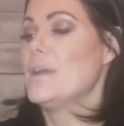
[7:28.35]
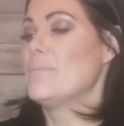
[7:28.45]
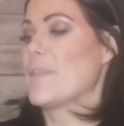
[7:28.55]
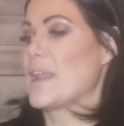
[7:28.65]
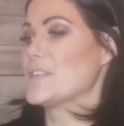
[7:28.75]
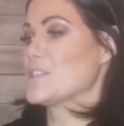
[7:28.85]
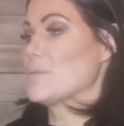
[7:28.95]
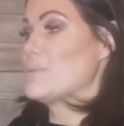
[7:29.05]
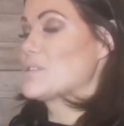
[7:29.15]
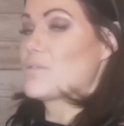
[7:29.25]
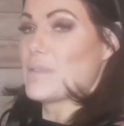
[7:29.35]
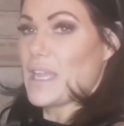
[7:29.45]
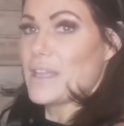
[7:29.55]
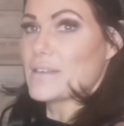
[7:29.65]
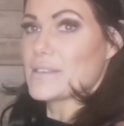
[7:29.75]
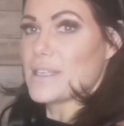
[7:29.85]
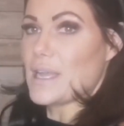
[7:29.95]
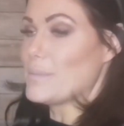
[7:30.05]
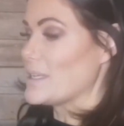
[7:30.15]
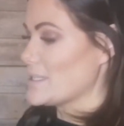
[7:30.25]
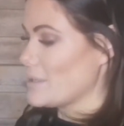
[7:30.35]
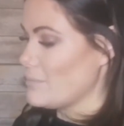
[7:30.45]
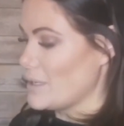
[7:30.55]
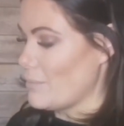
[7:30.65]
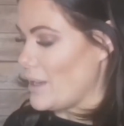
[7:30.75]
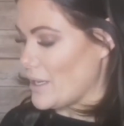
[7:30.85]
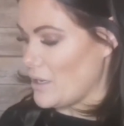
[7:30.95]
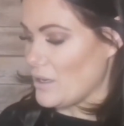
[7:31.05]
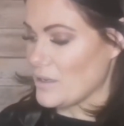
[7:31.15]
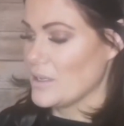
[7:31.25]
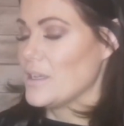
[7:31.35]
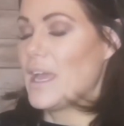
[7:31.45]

But then I took a picture from the other side because somebody might not